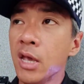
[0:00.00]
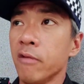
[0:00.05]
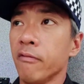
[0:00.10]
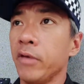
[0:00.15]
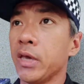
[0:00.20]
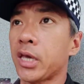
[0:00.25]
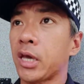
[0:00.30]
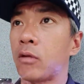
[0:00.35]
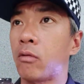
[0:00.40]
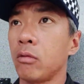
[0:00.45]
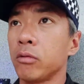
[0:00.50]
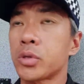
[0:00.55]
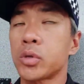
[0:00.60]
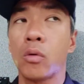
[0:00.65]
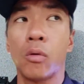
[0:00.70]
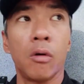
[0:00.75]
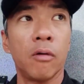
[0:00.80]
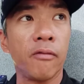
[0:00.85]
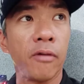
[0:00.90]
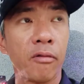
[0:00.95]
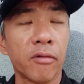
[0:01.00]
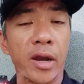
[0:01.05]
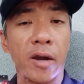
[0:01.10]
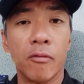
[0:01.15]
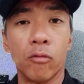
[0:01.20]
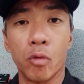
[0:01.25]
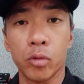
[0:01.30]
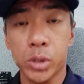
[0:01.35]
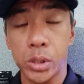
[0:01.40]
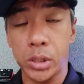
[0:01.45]
We can also
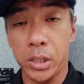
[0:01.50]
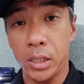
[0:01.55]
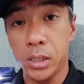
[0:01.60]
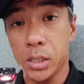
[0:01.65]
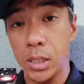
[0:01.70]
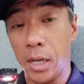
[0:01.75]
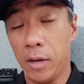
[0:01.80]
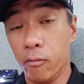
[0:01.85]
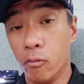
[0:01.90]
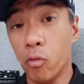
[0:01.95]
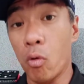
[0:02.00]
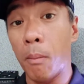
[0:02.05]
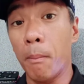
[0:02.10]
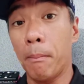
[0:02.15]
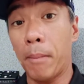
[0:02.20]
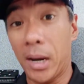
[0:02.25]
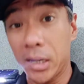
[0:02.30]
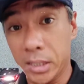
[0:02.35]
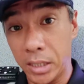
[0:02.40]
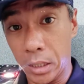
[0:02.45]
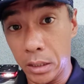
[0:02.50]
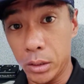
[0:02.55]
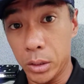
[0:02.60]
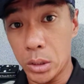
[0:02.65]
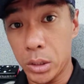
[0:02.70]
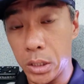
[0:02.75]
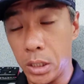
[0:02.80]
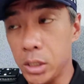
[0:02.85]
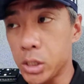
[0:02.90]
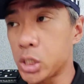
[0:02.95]
override road signs and road
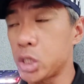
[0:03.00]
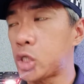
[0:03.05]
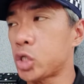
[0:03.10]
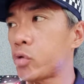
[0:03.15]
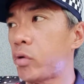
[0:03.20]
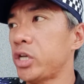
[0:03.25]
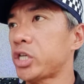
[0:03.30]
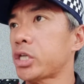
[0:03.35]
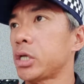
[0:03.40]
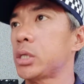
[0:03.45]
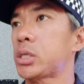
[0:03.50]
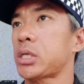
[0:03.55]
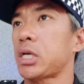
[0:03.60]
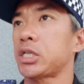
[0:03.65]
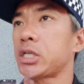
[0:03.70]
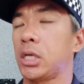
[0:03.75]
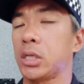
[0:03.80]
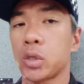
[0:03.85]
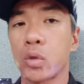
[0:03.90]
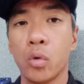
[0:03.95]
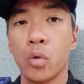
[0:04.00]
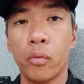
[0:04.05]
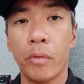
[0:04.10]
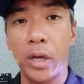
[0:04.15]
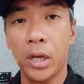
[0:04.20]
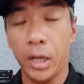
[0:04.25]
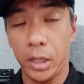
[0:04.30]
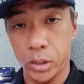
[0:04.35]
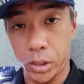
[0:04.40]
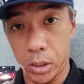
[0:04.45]
markings in situations such as
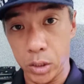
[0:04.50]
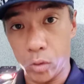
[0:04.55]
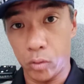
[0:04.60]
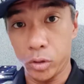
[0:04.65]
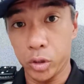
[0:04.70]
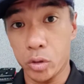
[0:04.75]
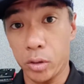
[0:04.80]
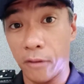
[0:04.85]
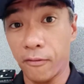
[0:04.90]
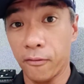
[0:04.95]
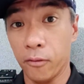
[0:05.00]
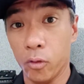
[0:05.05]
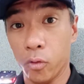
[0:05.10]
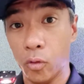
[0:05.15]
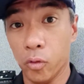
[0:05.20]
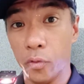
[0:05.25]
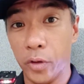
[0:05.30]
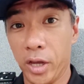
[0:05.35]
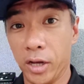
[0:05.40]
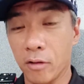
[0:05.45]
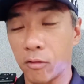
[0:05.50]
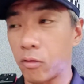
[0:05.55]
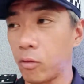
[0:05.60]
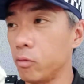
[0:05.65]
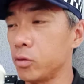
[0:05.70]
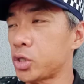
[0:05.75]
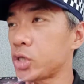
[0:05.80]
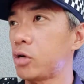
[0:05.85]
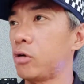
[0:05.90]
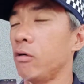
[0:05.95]
two-way access contraflow and
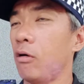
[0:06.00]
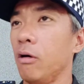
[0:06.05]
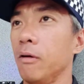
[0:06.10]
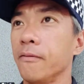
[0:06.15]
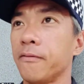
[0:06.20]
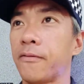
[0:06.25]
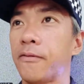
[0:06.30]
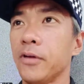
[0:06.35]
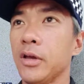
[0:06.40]
closure of